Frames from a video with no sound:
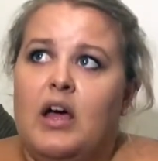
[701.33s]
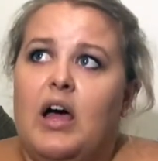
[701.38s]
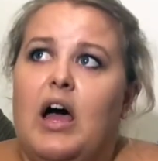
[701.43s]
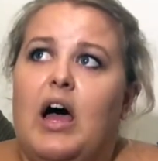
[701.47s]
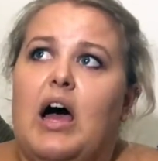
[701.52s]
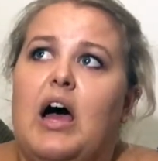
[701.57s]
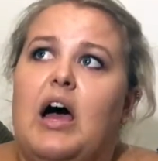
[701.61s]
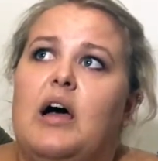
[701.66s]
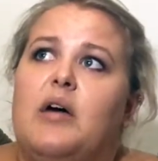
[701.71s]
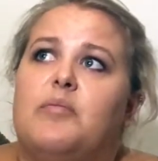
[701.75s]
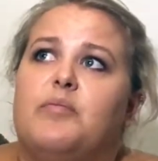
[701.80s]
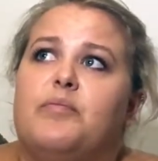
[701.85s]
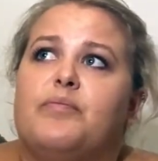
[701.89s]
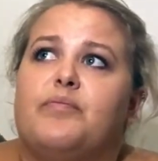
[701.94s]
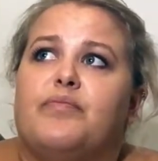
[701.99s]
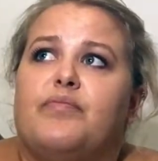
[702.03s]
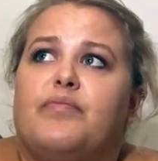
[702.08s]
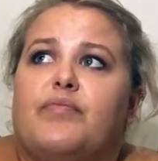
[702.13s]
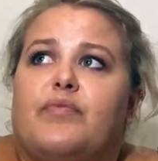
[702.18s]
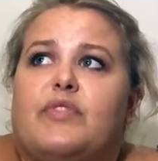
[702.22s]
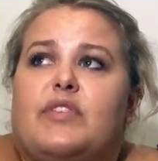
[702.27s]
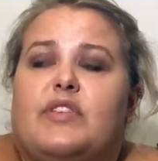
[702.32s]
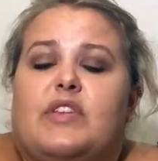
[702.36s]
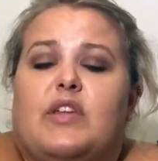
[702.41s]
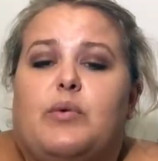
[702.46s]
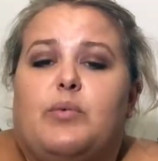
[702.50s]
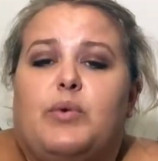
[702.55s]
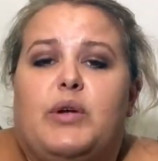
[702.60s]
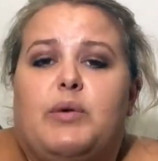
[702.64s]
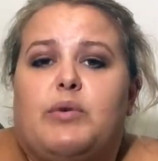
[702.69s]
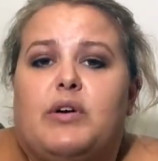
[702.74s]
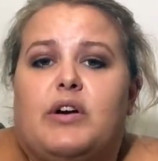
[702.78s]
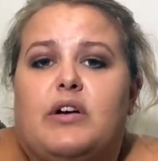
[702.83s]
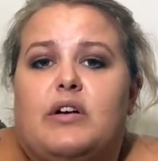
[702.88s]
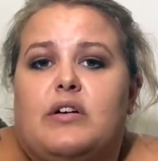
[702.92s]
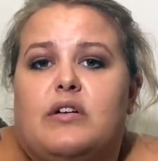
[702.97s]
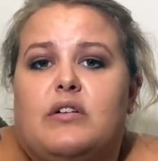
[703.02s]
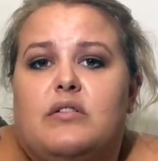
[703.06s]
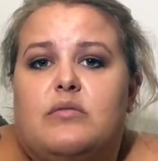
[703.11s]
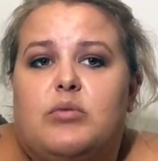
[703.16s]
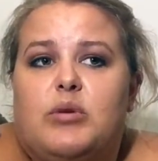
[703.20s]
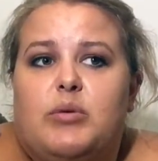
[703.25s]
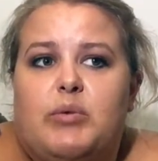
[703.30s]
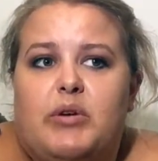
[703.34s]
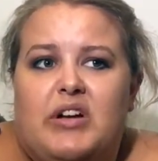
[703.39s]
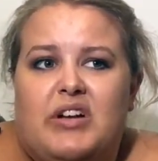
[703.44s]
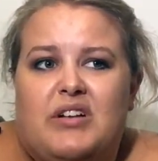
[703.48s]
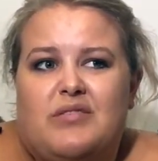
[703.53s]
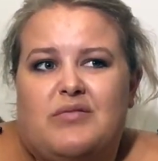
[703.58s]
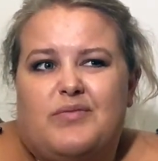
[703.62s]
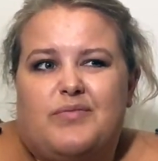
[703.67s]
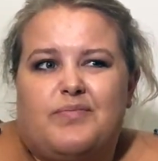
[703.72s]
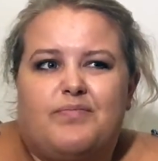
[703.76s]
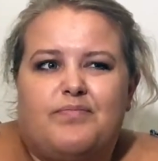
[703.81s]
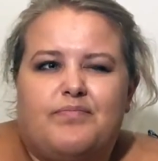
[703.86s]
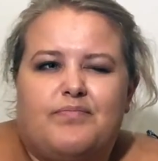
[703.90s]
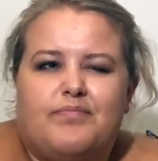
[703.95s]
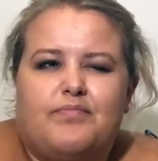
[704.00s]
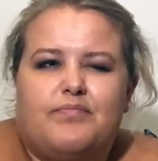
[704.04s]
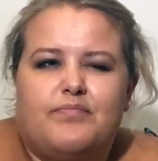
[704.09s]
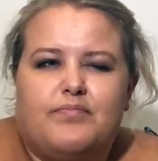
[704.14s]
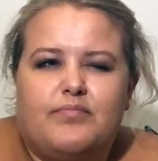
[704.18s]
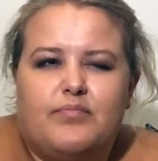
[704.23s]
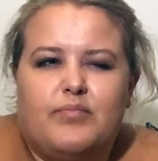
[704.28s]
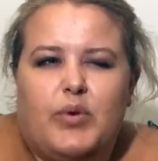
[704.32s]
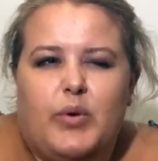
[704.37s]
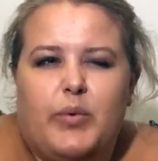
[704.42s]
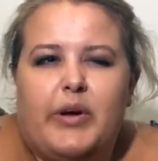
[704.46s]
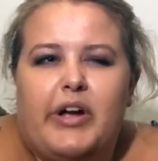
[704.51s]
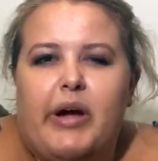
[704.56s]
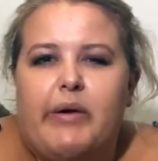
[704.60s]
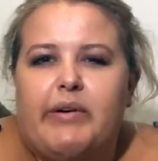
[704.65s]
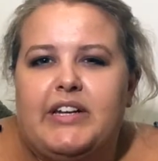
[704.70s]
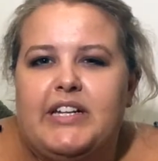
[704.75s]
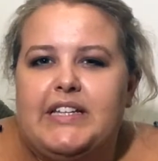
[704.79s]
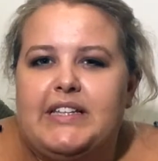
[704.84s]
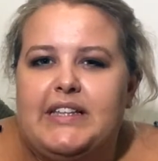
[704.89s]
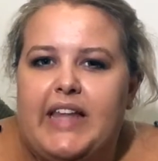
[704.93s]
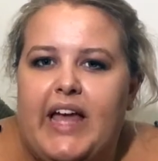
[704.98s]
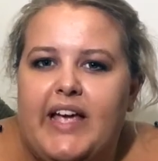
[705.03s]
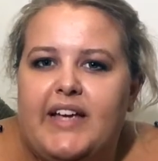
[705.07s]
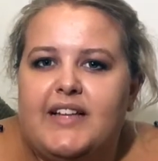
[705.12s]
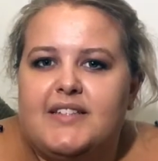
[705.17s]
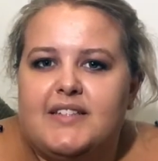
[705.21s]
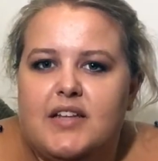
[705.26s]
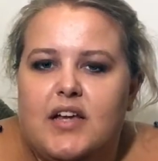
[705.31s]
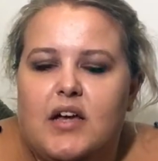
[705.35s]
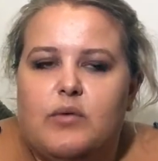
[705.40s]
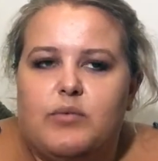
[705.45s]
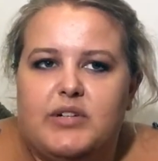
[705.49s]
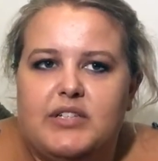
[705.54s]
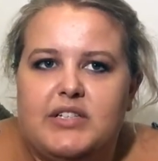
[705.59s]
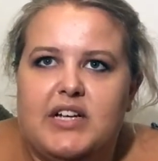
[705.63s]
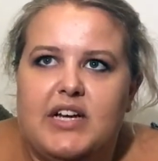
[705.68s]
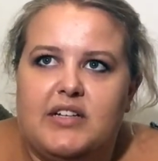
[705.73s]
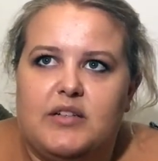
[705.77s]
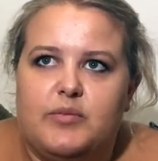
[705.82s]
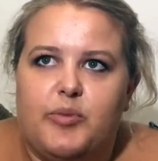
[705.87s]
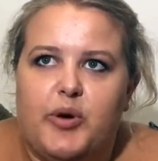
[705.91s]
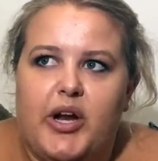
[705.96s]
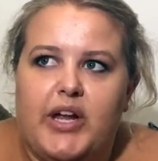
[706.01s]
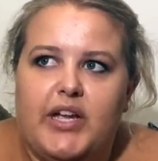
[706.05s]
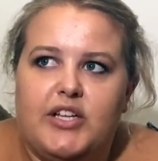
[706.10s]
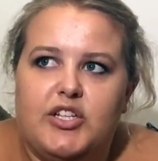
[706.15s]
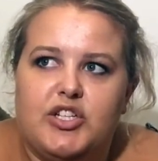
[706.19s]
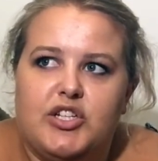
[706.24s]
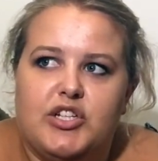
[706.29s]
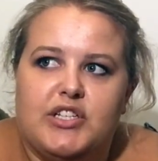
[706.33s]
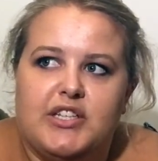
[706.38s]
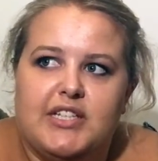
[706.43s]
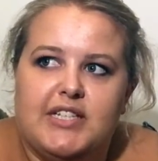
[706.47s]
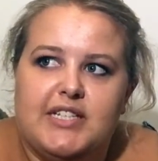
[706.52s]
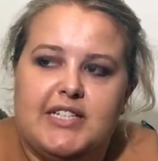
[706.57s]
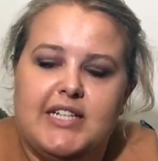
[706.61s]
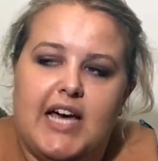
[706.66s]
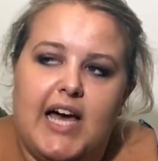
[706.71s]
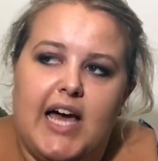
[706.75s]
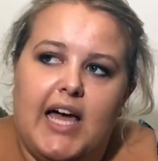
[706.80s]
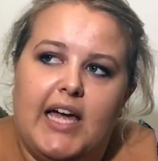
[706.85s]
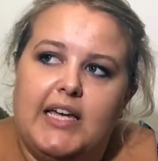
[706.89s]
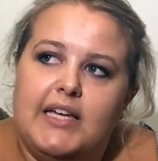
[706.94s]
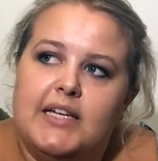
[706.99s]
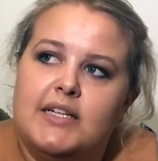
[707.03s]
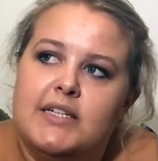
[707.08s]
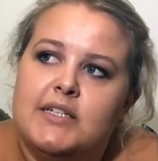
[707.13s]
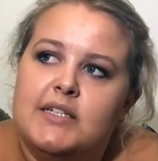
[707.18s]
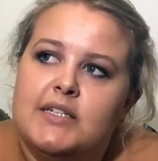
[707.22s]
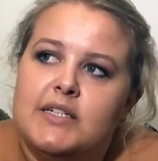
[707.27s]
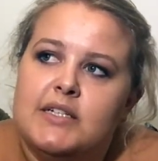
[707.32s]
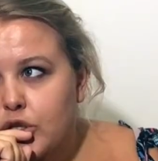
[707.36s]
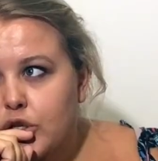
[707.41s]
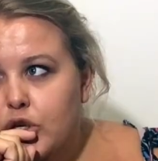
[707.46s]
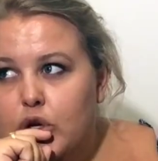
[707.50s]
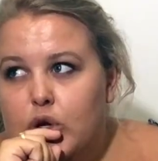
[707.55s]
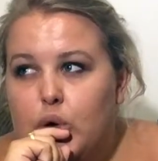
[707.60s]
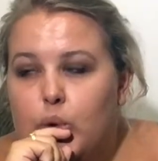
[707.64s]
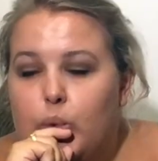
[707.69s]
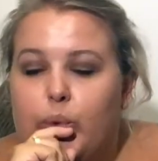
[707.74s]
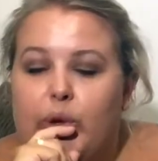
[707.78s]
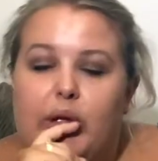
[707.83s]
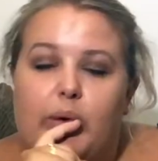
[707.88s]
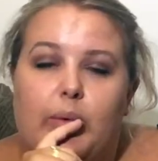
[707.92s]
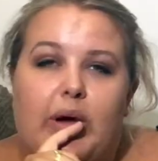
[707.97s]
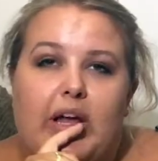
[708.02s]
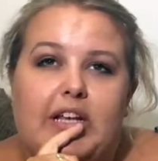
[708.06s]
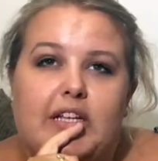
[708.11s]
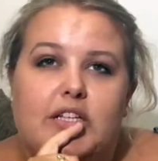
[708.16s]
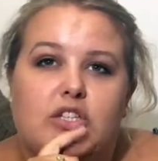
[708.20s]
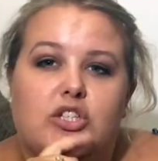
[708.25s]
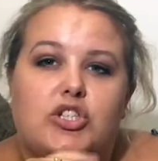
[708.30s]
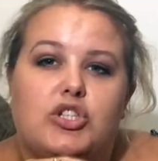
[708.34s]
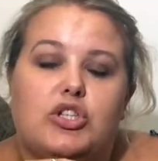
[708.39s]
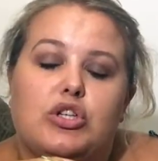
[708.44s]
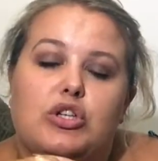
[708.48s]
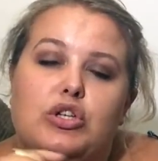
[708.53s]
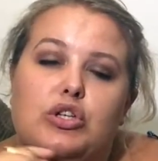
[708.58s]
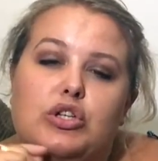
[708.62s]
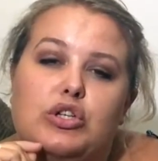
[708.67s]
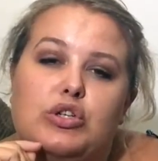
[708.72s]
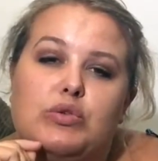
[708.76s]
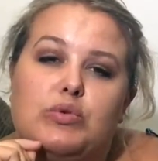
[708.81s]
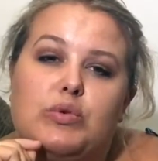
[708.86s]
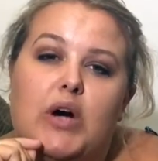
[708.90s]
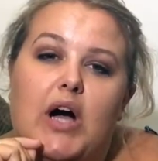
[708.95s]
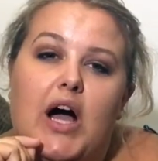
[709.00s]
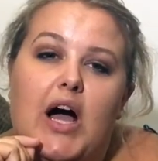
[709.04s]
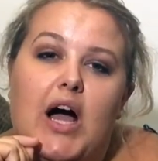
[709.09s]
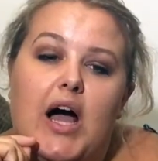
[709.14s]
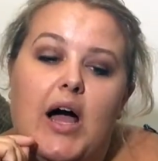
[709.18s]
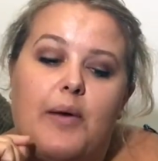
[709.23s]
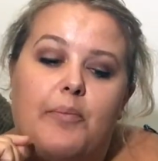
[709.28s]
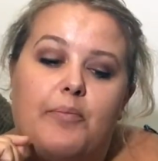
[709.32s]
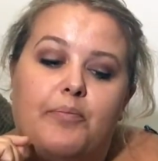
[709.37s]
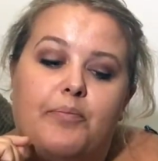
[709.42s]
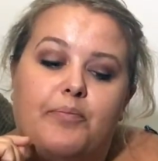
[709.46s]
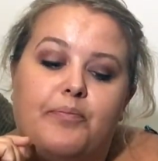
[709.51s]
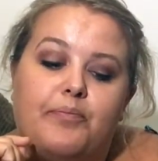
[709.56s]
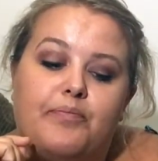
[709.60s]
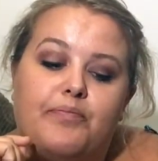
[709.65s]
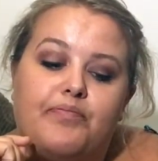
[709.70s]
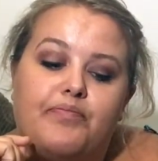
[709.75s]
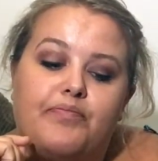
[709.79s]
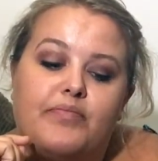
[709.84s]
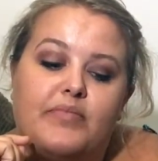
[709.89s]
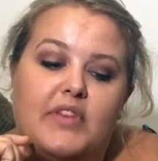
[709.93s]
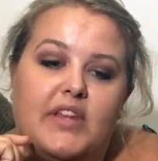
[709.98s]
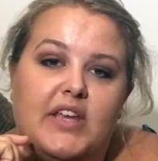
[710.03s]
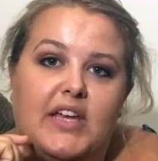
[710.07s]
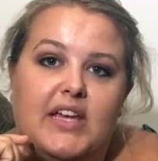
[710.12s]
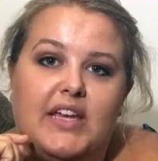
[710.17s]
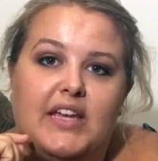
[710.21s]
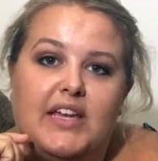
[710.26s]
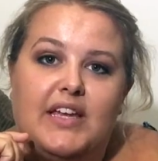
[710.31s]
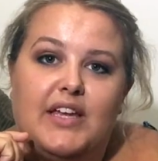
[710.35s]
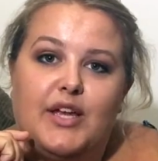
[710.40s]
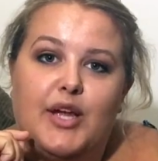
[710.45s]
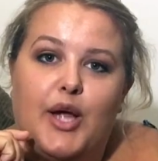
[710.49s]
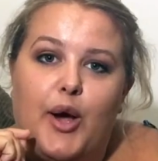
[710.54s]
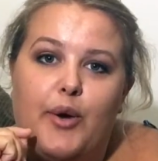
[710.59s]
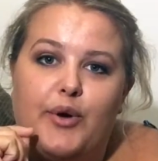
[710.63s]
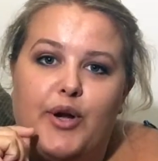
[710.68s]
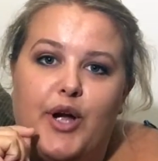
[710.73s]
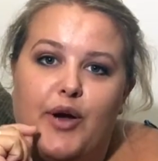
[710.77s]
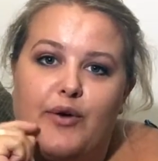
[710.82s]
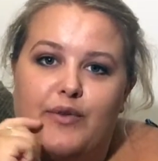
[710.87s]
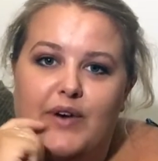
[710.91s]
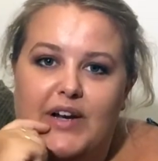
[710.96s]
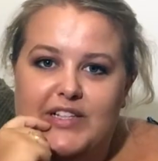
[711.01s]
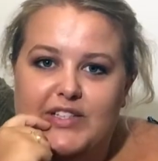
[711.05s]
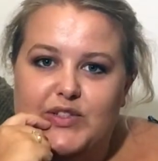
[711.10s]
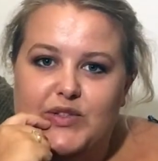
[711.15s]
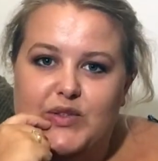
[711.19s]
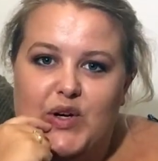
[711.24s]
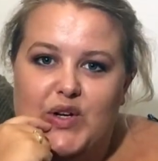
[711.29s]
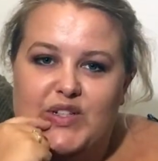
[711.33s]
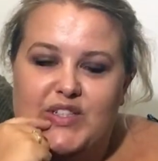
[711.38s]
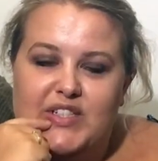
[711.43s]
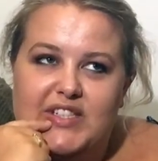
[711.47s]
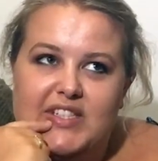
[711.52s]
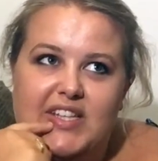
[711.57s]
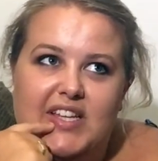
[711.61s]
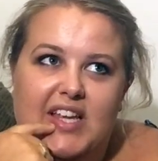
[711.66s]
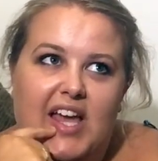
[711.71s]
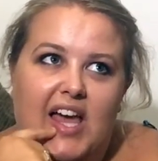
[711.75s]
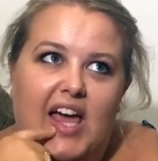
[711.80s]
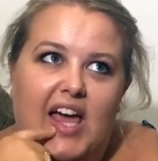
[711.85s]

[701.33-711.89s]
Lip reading: we were going in later. We'd had a break during the day. We went to the Coco restaurant.